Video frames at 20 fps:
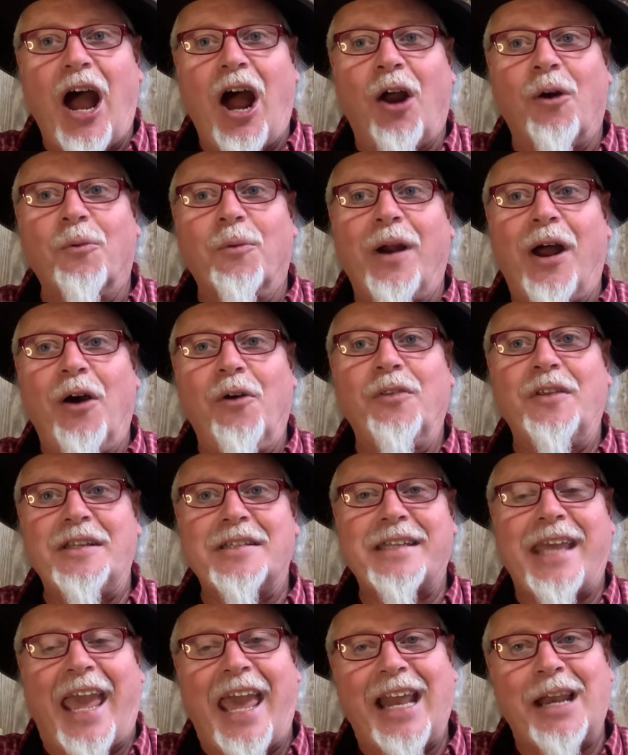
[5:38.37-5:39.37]
around
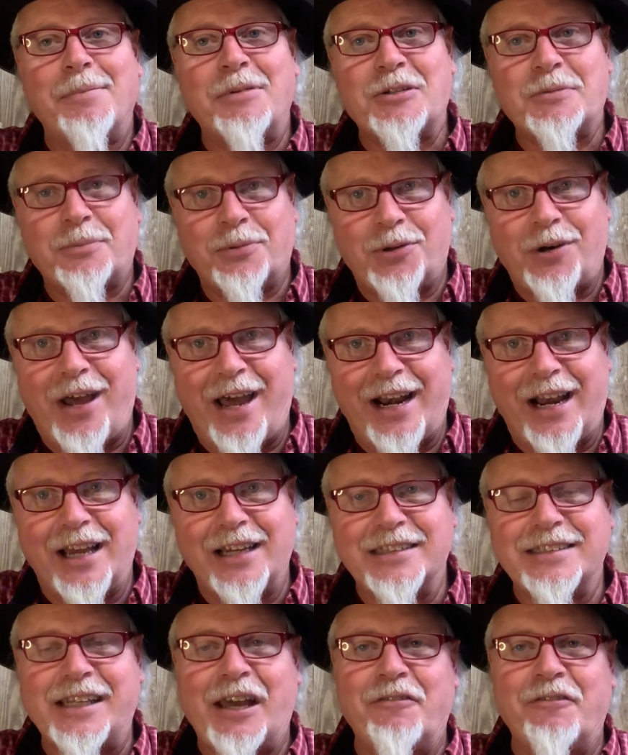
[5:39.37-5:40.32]
these cannabis products.